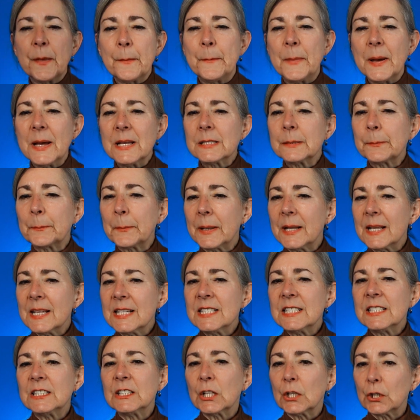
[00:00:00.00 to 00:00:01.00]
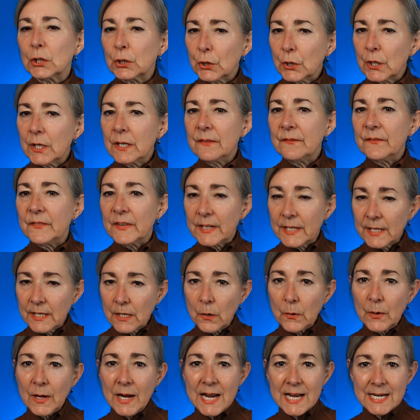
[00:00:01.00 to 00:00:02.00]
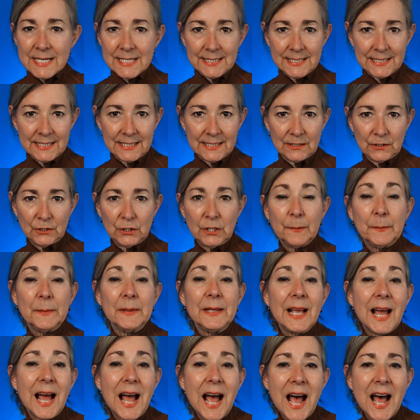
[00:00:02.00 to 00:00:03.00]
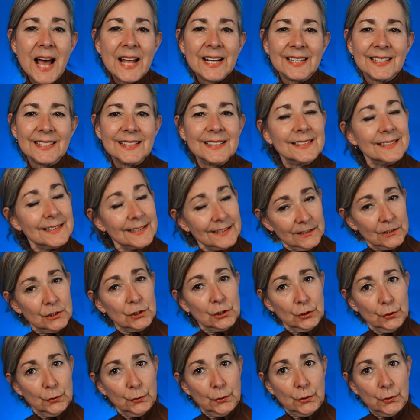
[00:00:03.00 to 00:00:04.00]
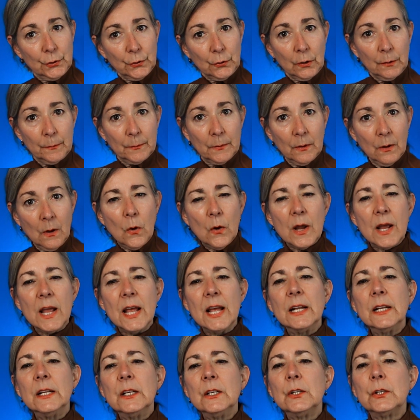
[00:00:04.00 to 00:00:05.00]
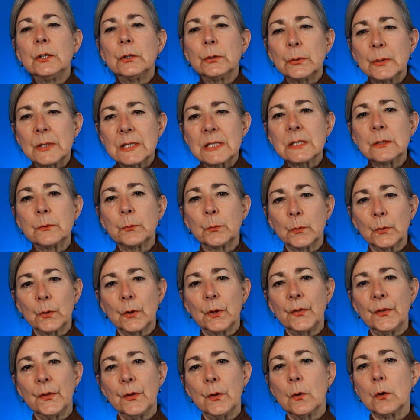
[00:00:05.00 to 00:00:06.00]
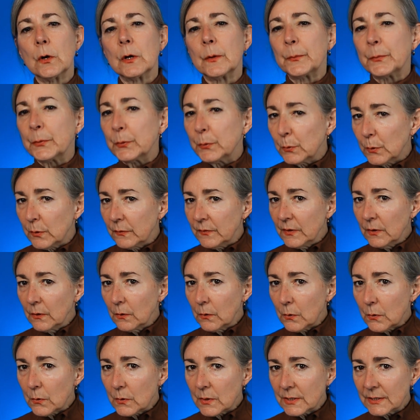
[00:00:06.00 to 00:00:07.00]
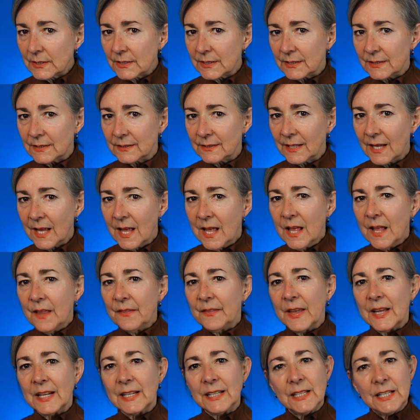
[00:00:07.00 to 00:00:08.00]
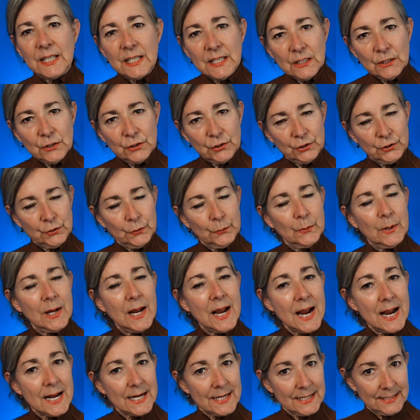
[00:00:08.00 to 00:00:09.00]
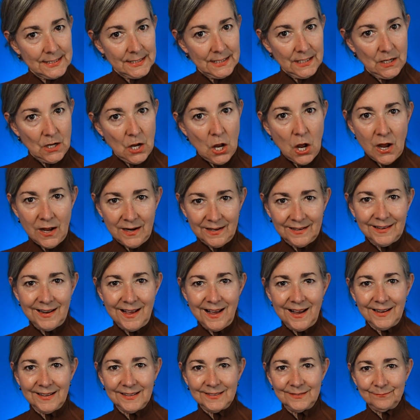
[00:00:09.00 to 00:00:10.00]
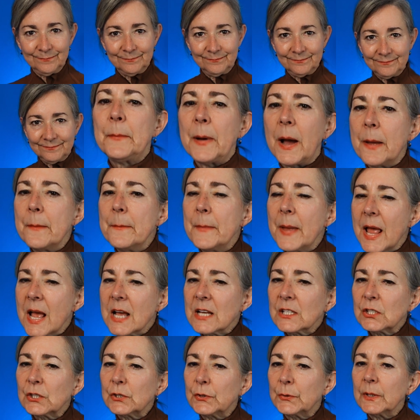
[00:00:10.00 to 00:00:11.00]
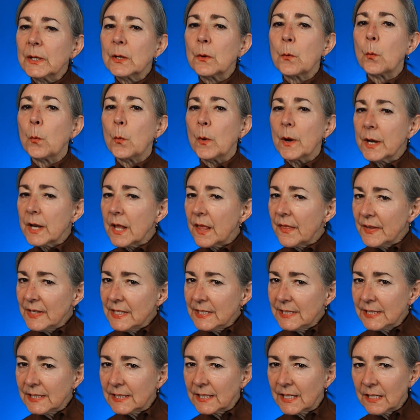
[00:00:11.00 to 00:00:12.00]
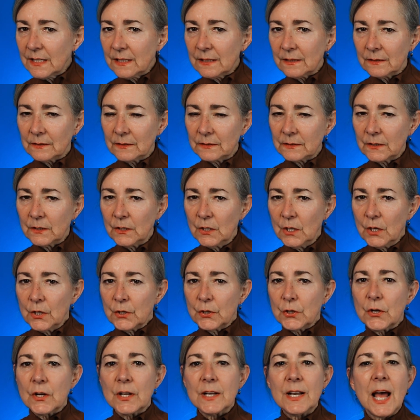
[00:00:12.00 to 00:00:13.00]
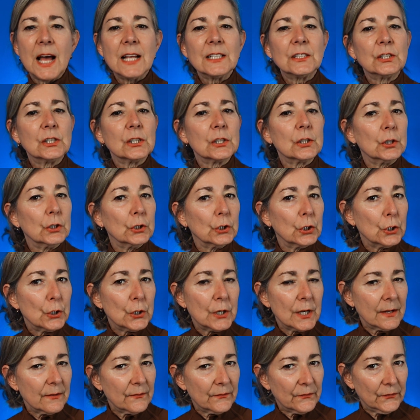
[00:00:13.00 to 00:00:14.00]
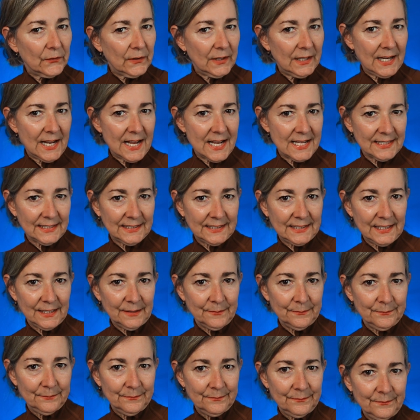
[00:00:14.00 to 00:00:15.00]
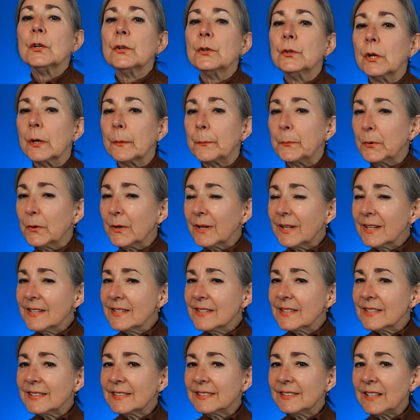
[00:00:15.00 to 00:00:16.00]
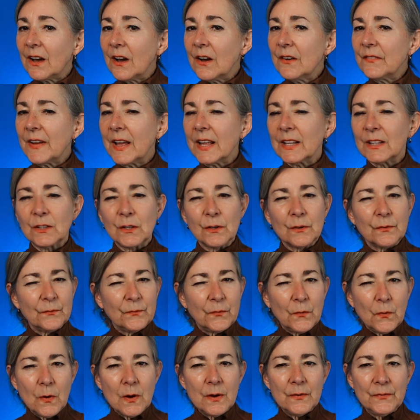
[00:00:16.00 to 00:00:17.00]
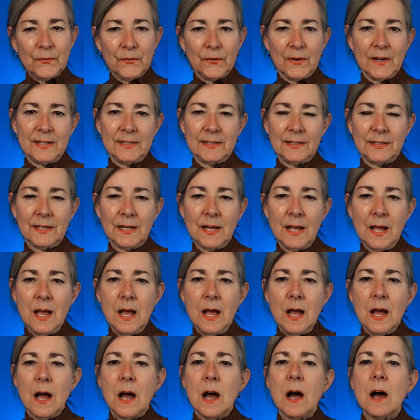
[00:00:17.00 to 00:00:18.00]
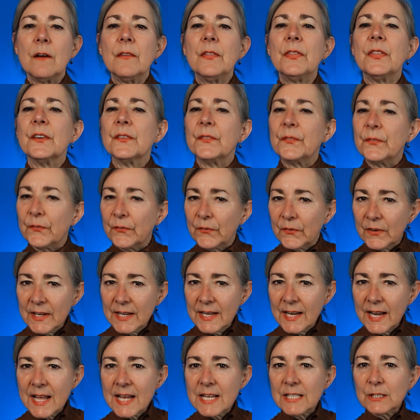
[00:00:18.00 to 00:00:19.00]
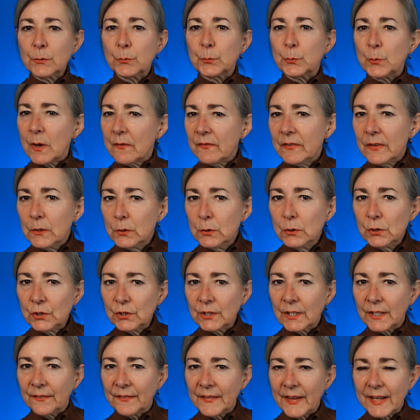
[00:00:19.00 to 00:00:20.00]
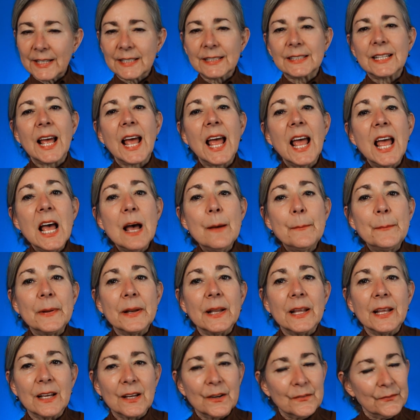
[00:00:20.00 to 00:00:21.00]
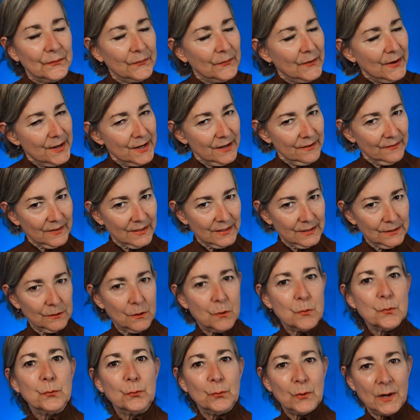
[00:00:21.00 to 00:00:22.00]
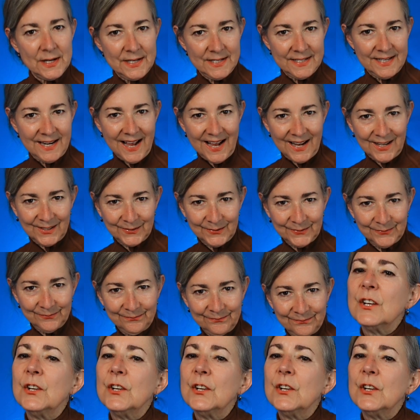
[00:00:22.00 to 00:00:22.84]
best place to learn video editing, to be honest, is YouTube or any trustworthy or proven courses that teach you editing online. By mastering one of these skills, you're not just learning freelancing, you're putting yourself at the forefront of the freelance revolution that is happening in front of us right now.